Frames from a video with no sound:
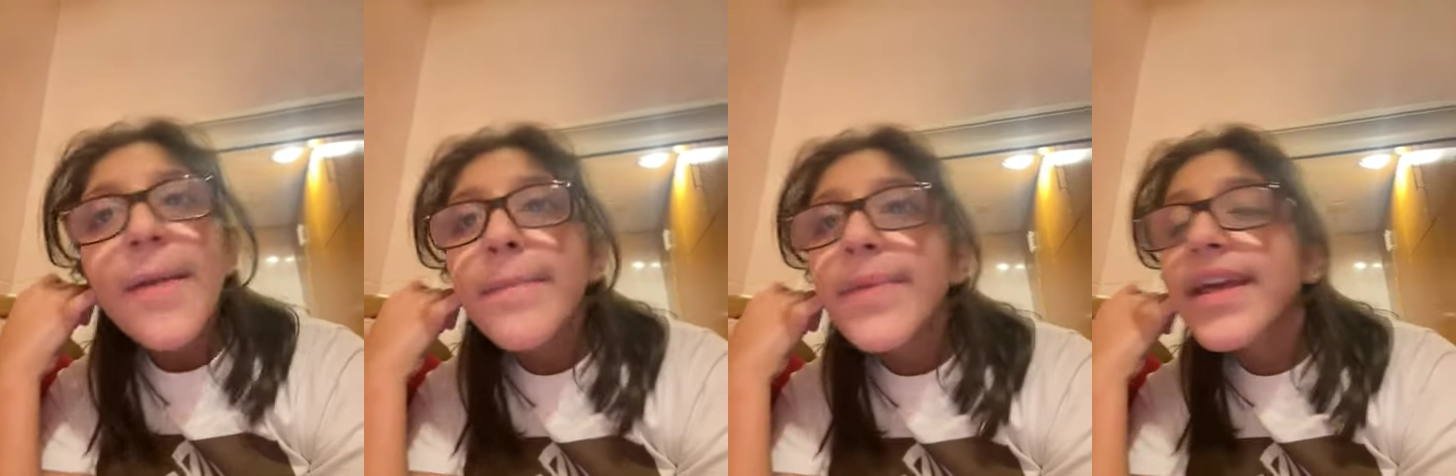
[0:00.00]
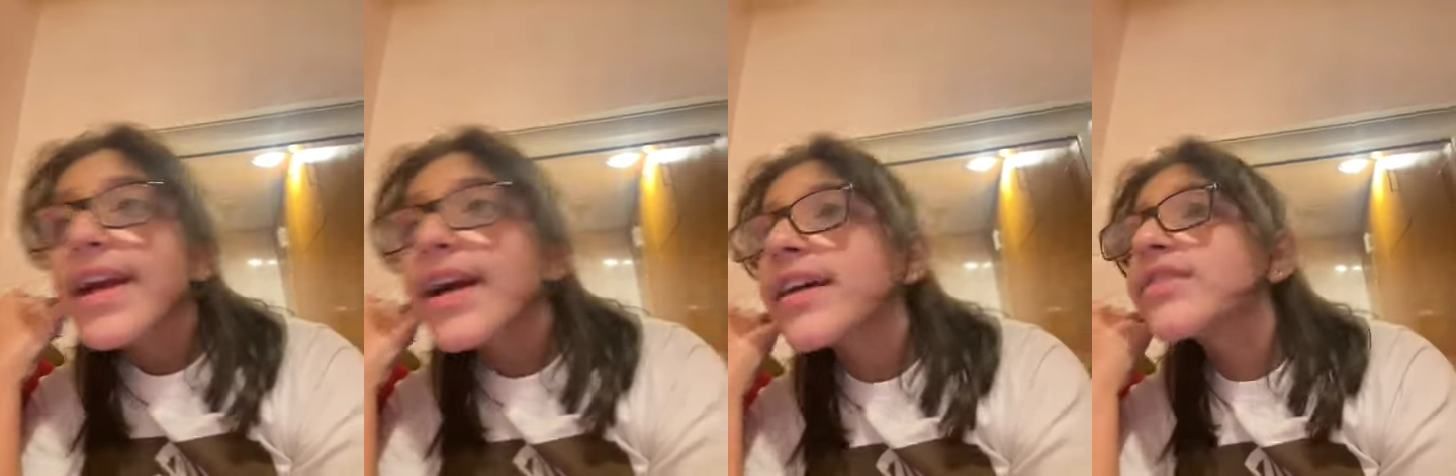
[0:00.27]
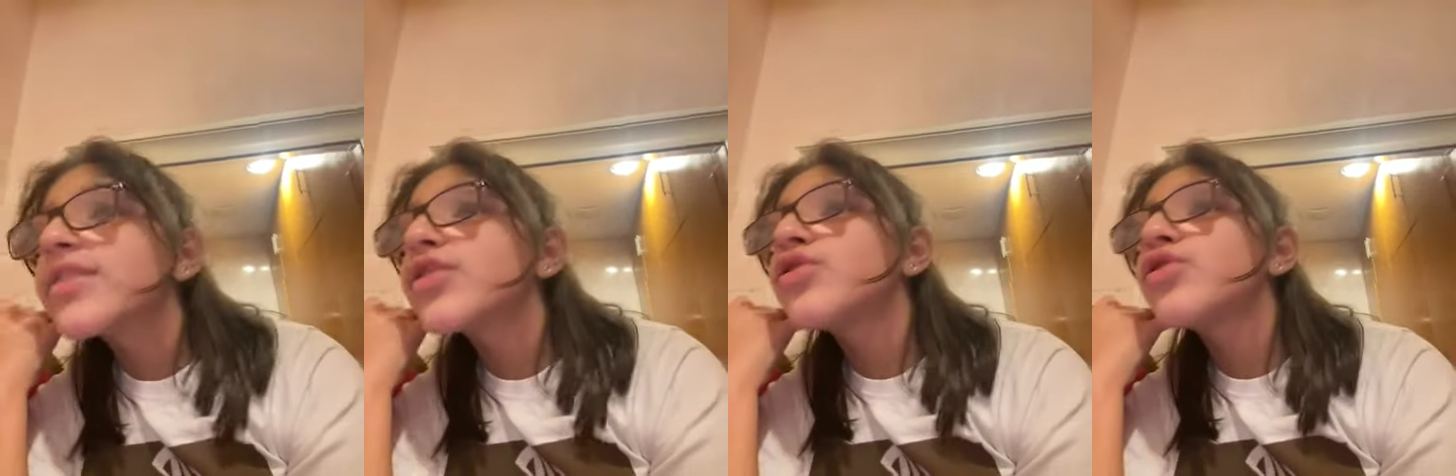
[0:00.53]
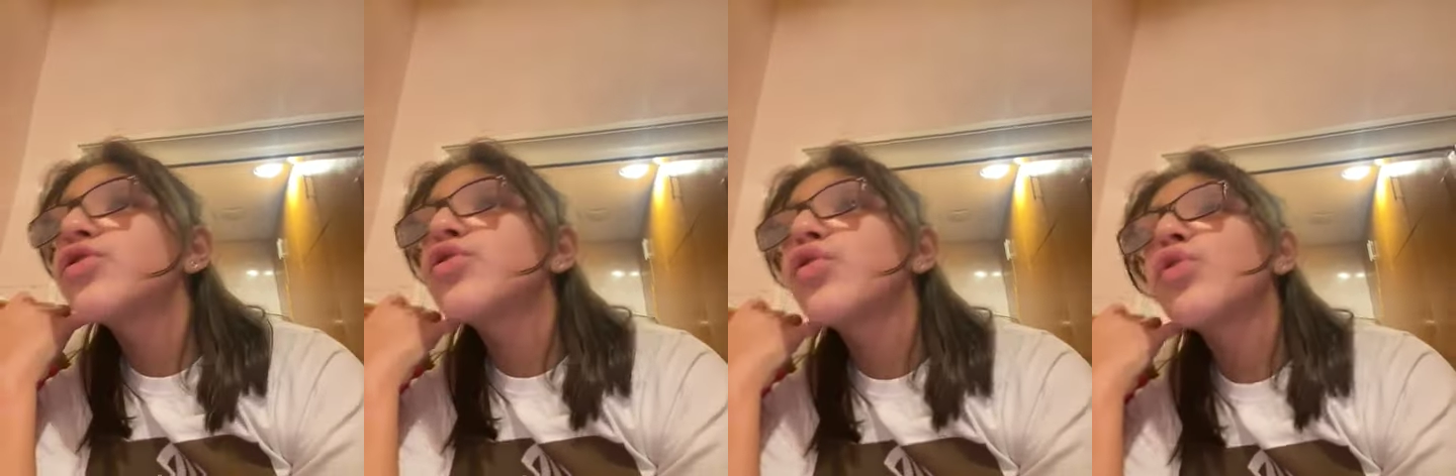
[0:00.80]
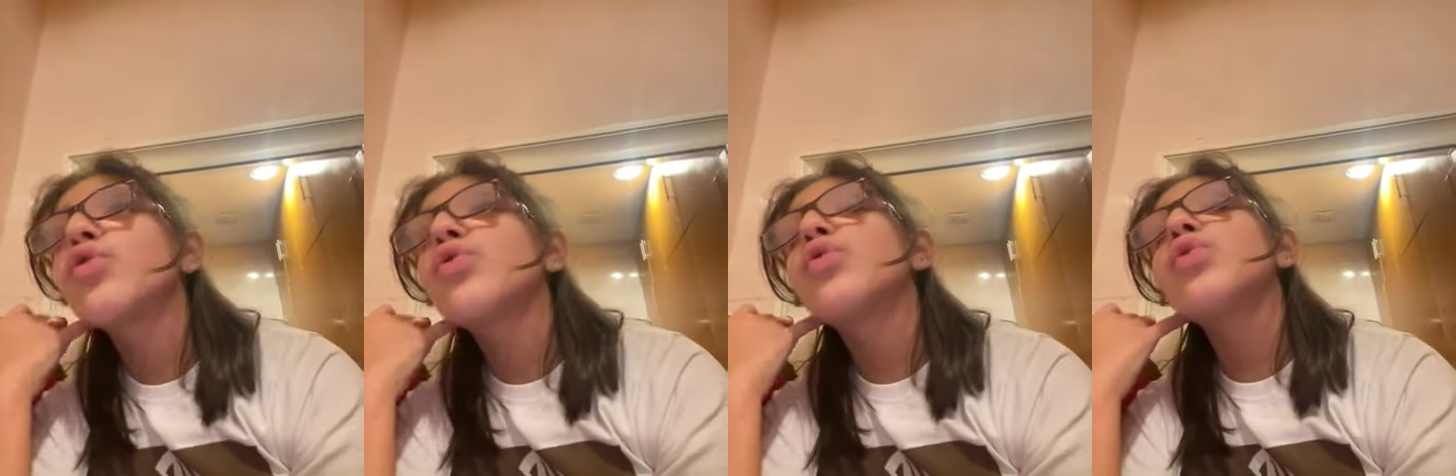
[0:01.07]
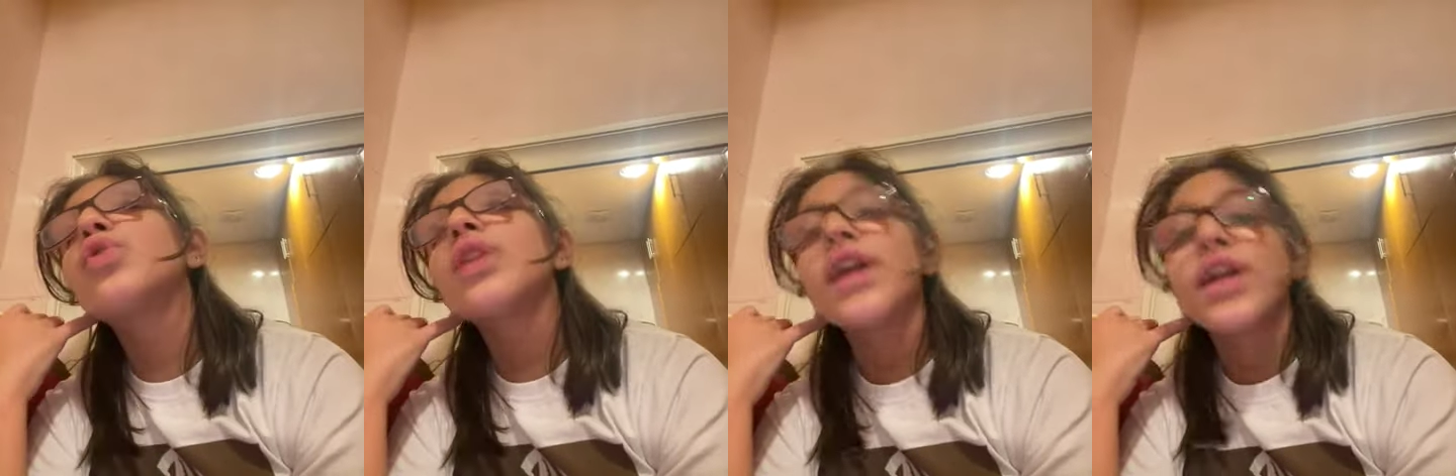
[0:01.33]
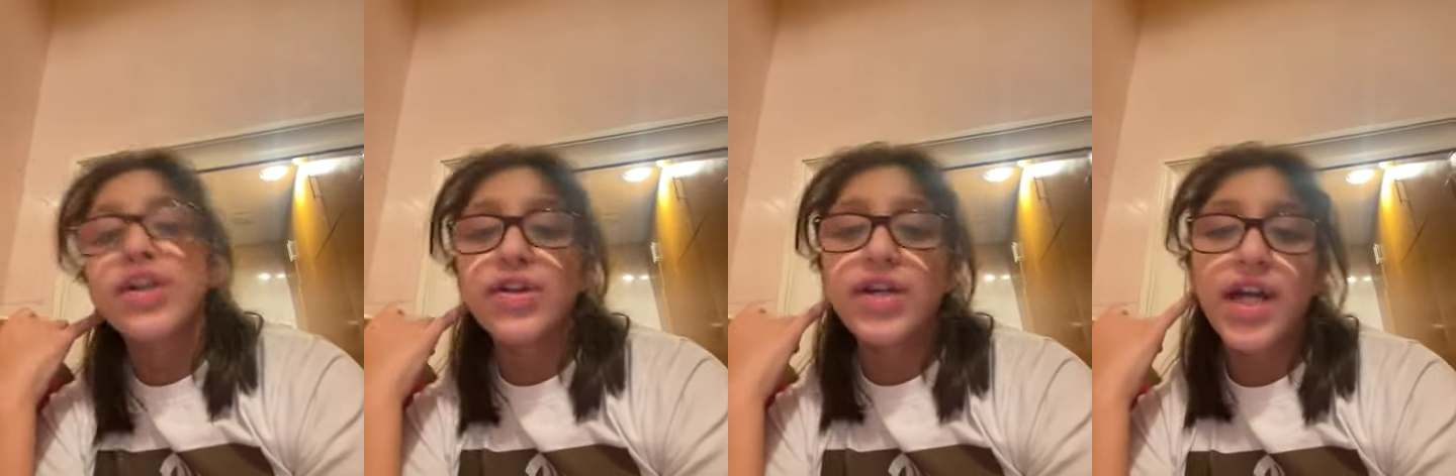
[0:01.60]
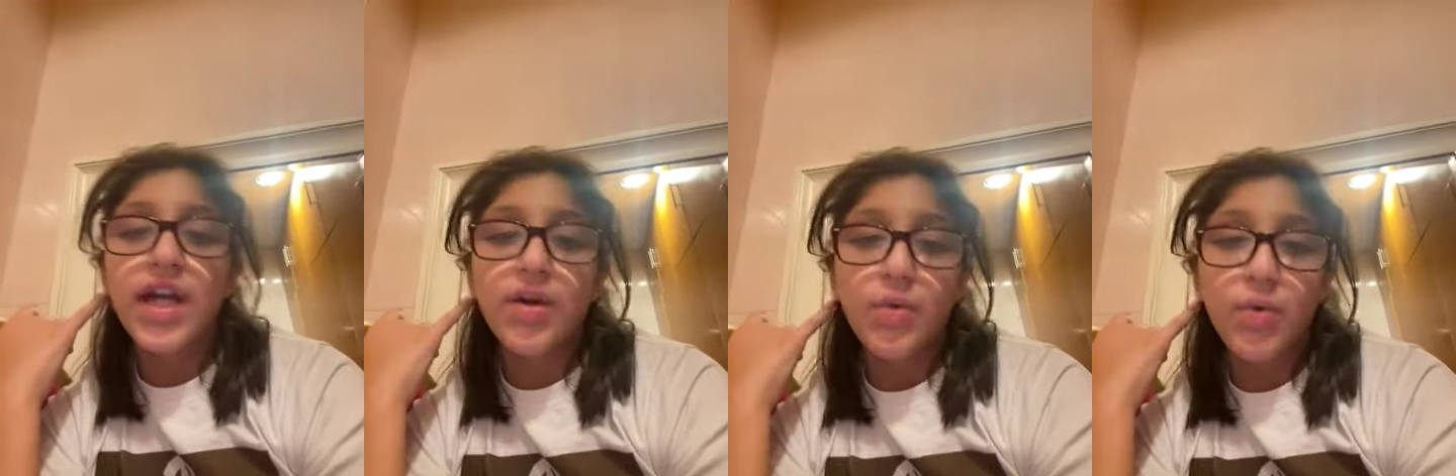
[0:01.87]
because it's so cool and you
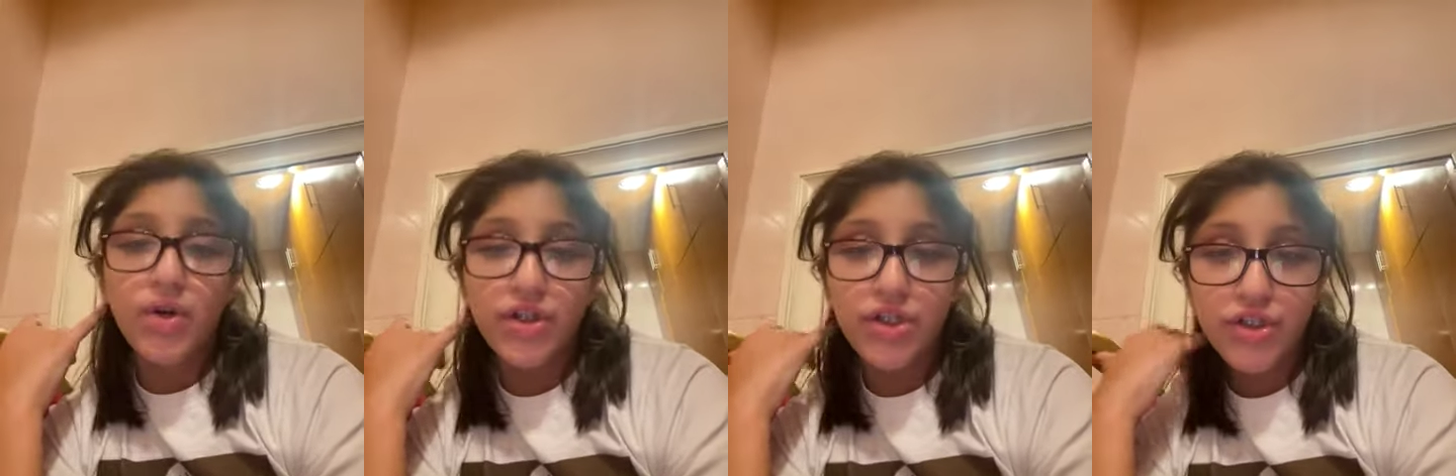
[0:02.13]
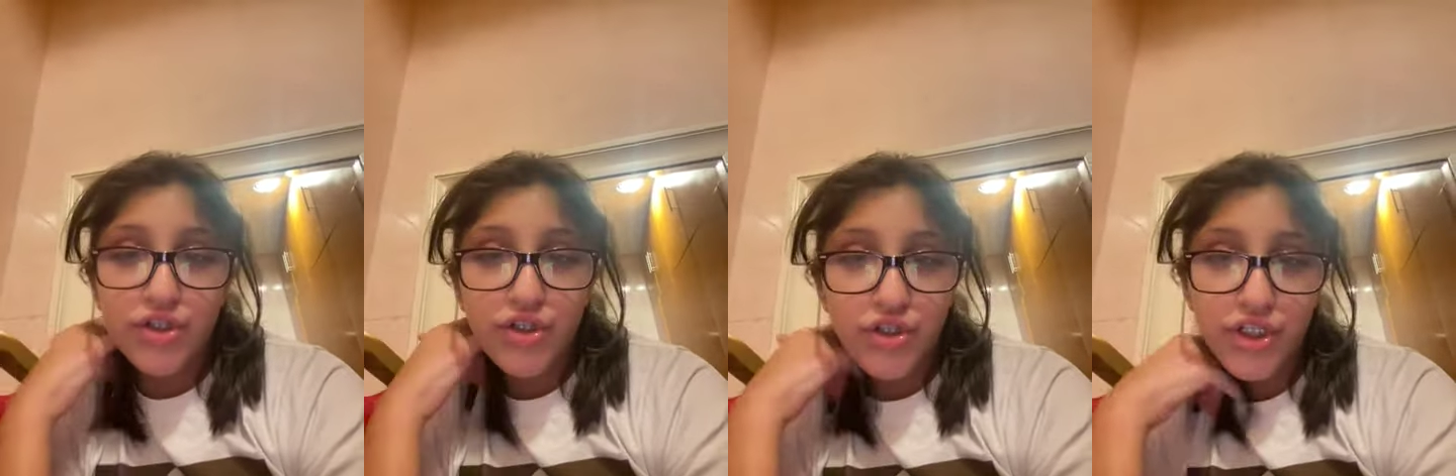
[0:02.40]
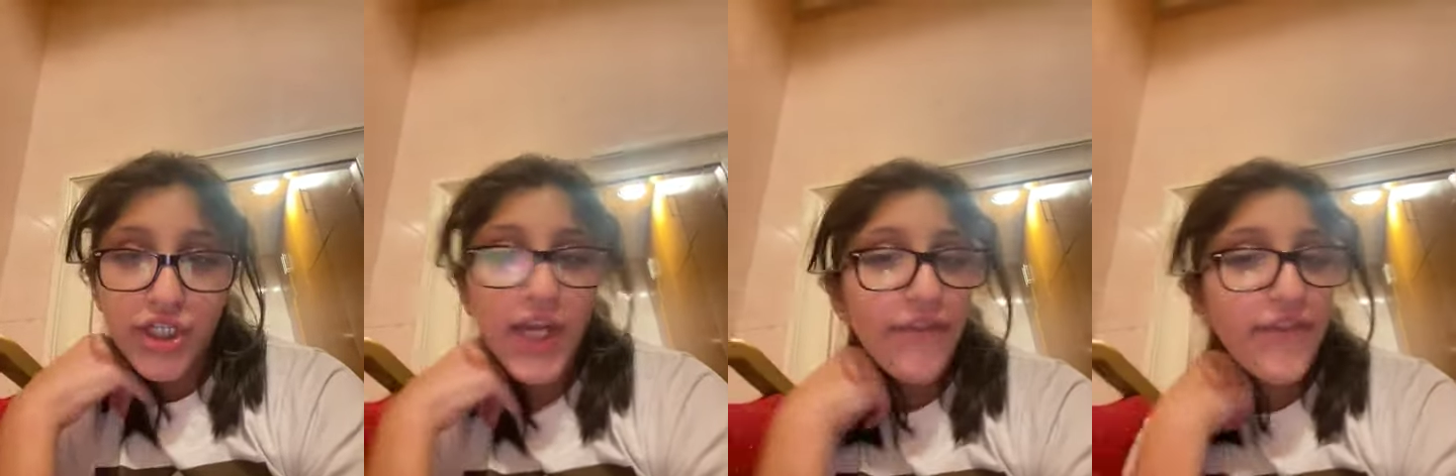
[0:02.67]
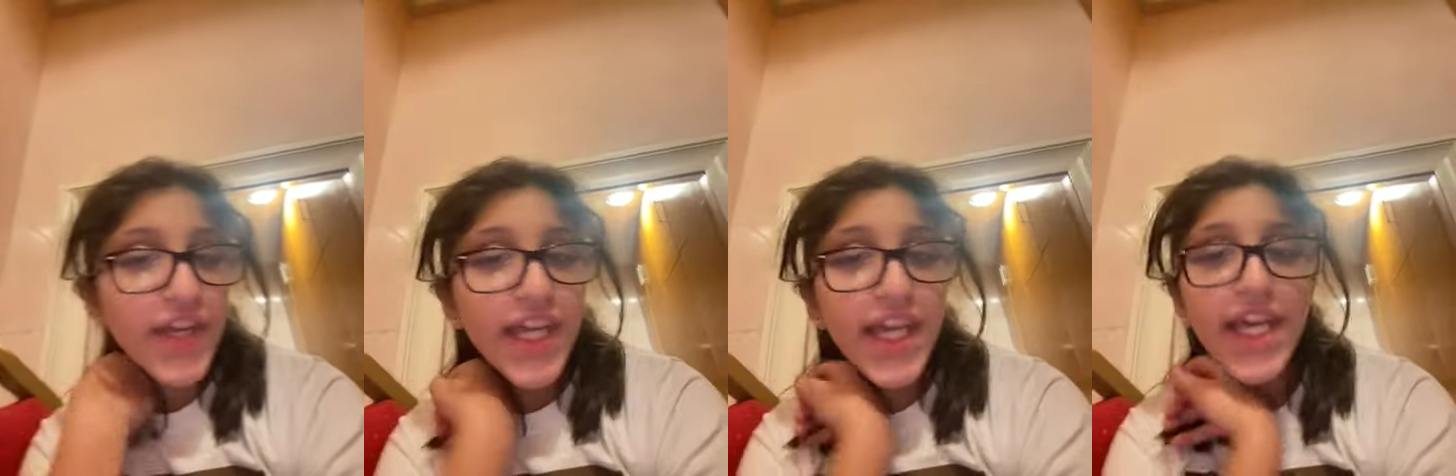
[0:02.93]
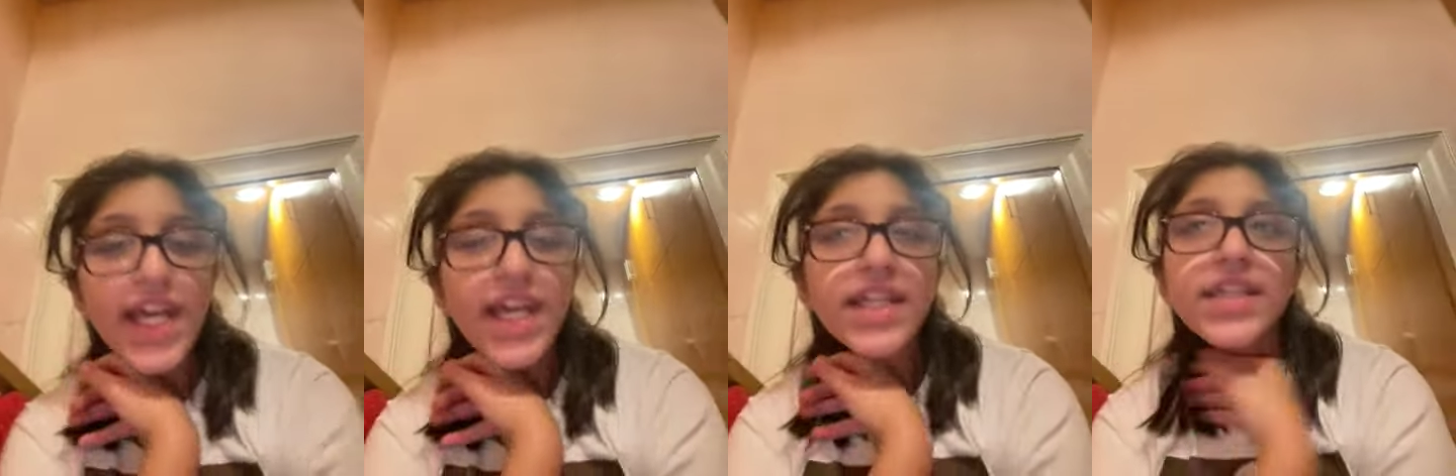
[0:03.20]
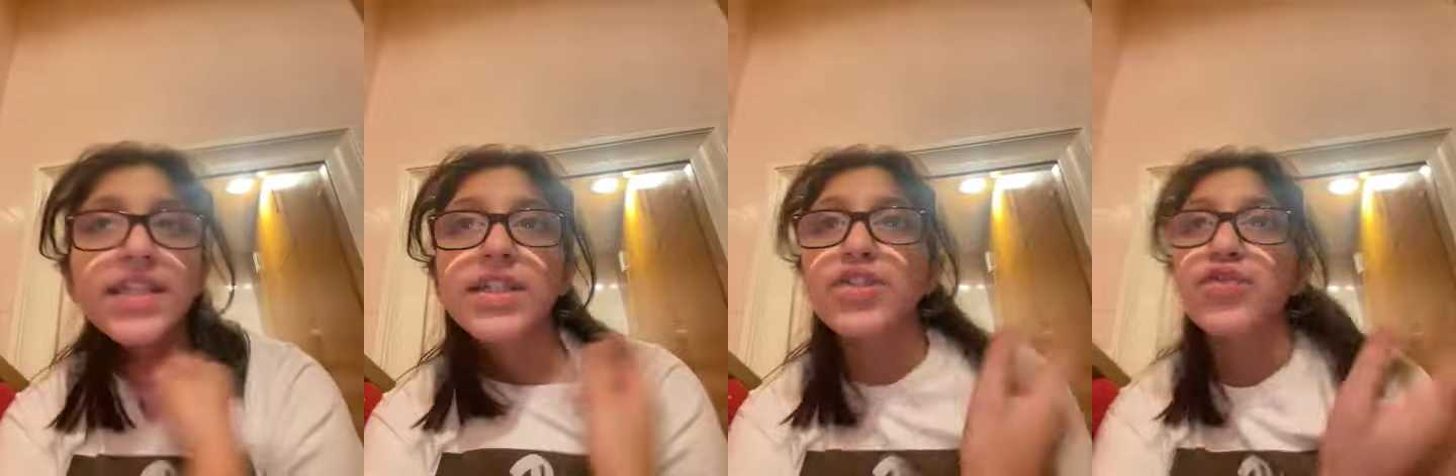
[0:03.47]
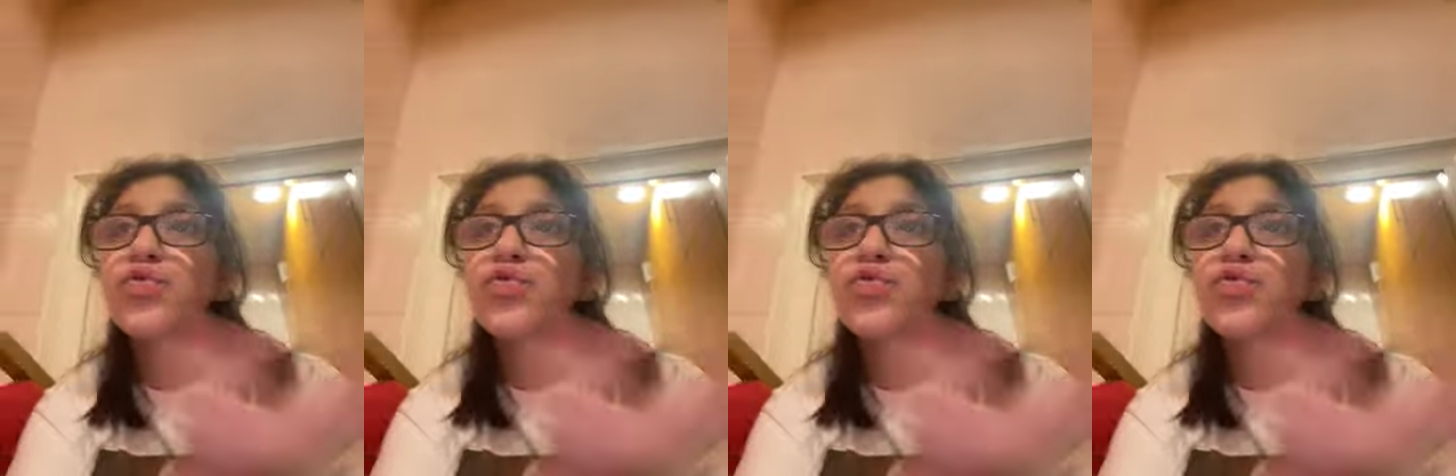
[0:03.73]
get awarded certificates and